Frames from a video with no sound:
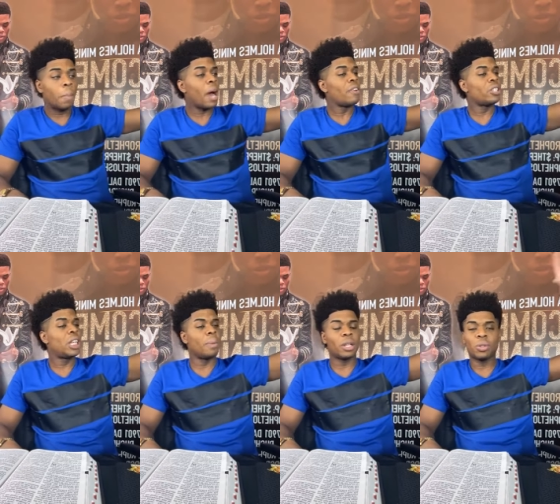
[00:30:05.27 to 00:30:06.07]
Proverbs
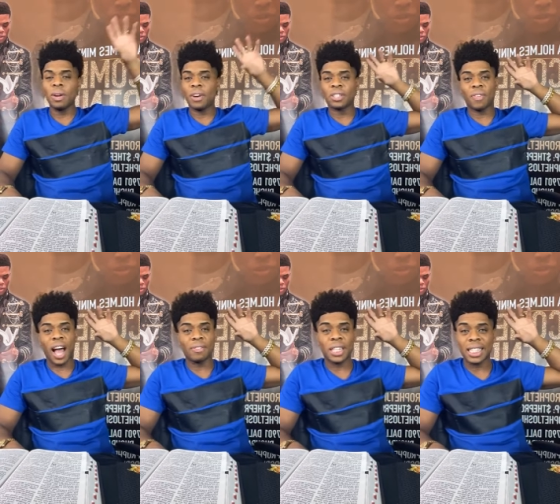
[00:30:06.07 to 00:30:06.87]
chapter 3, verse
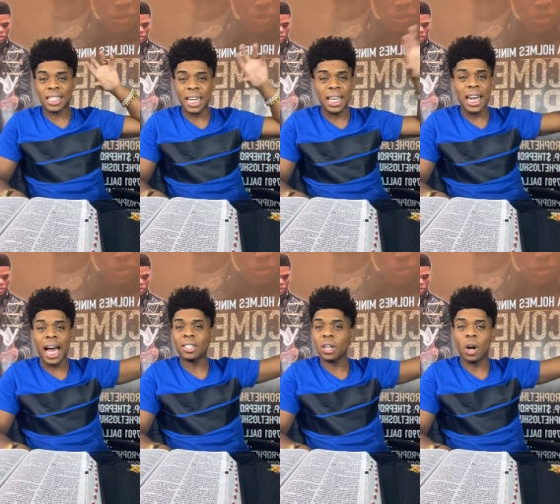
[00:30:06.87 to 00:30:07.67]
5 says, Lean
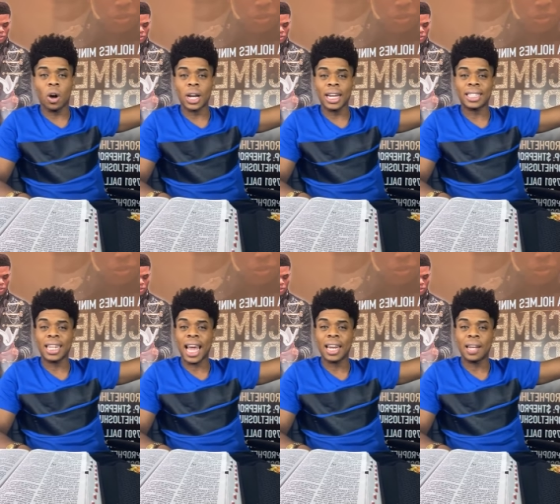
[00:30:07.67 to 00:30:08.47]
not to your own
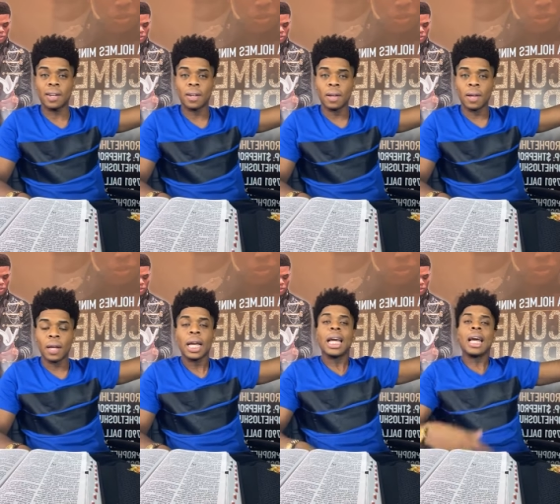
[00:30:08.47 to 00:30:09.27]
understanding,
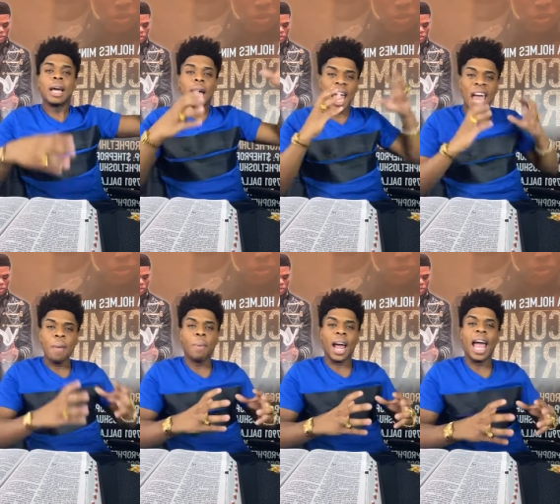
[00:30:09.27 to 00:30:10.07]

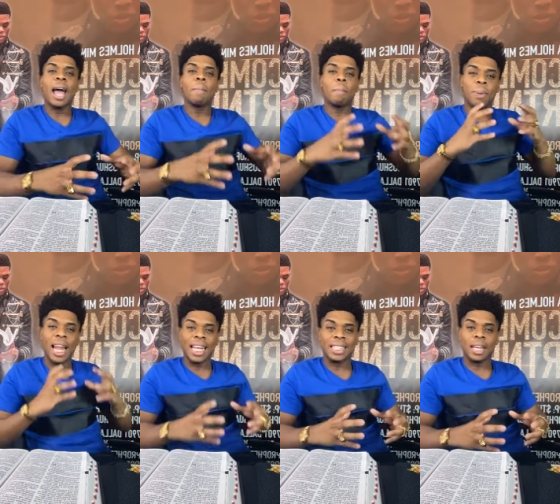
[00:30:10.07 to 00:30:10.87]
Abraham
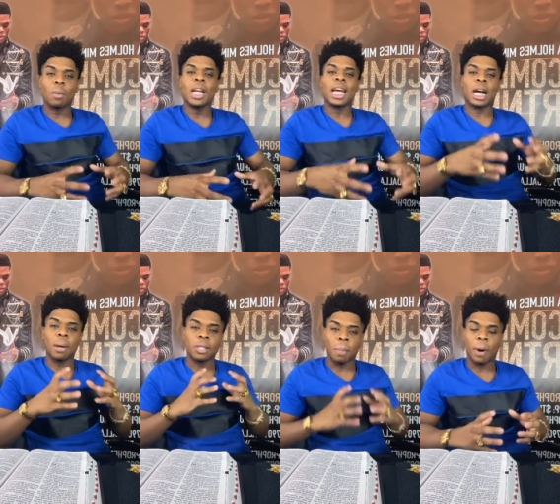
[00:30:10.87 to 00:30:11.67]
blessing when it
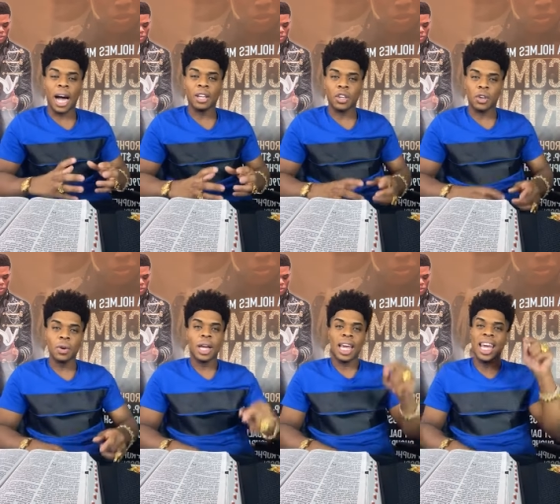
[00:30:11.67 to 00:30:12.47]
comes upon
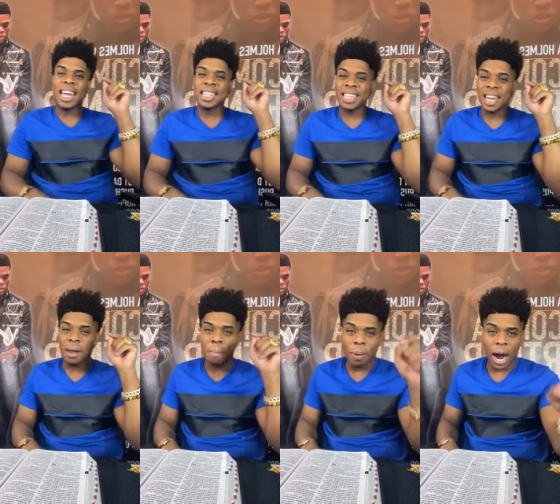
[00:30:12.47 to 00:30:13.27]
you, it is an
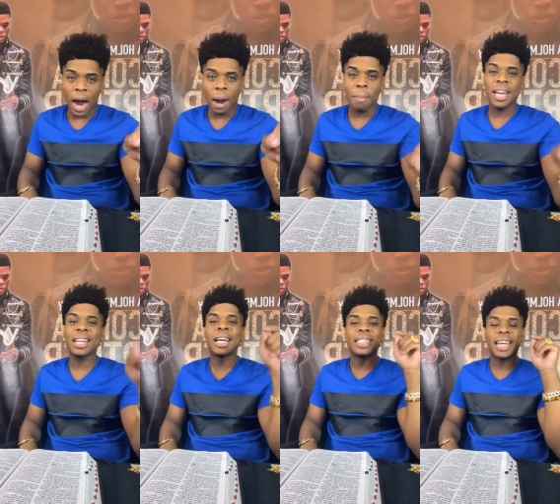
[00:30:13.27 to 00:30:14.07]

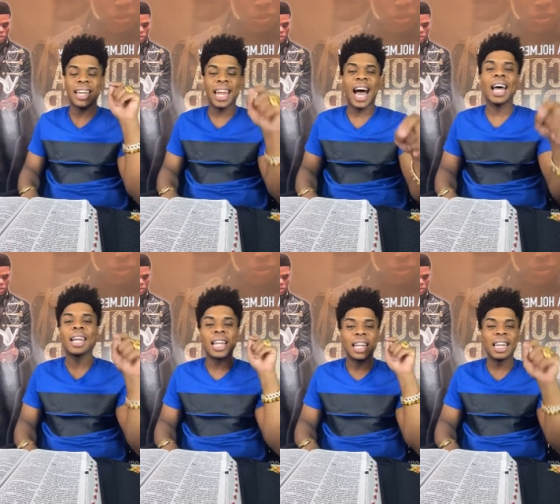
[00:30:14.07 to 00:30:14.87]
empowerment to
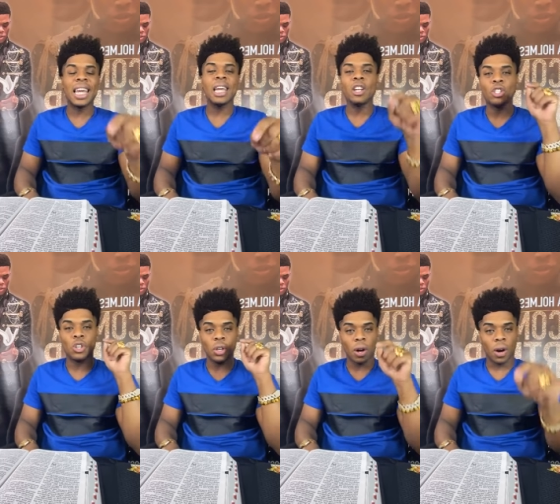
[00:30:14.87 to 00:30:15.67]
not lean
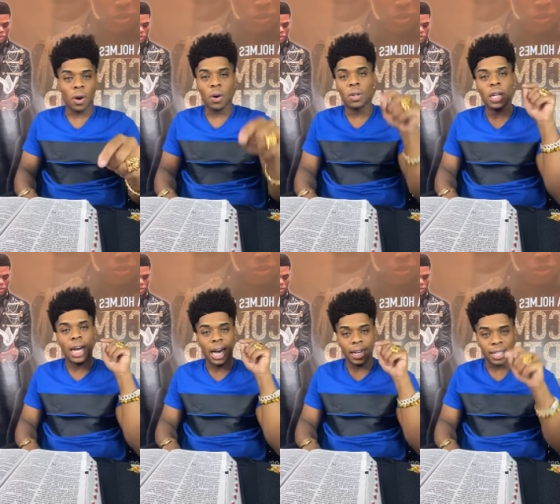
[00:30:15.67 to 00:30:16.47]
to your own
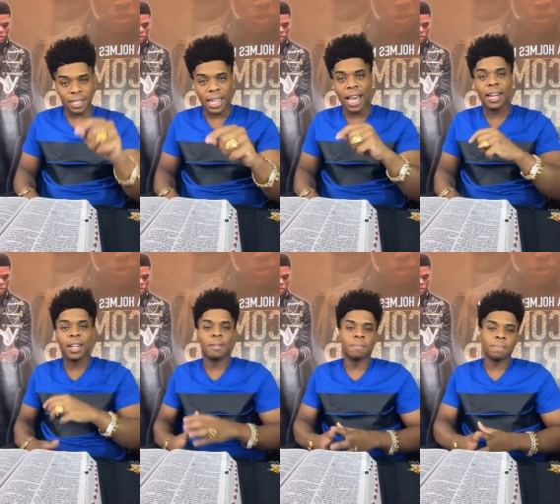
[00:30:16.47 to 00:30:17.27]

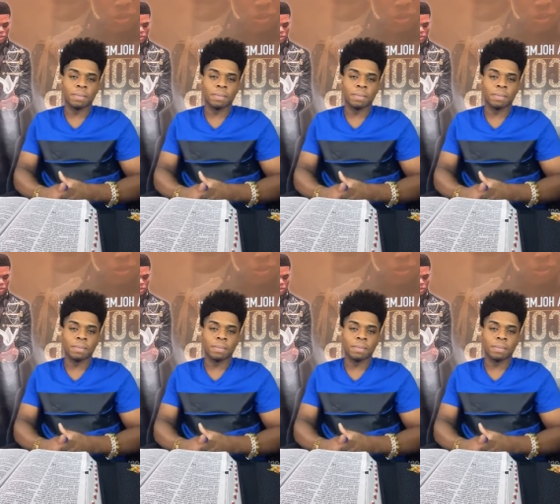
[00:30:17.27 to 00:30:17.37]
understanding.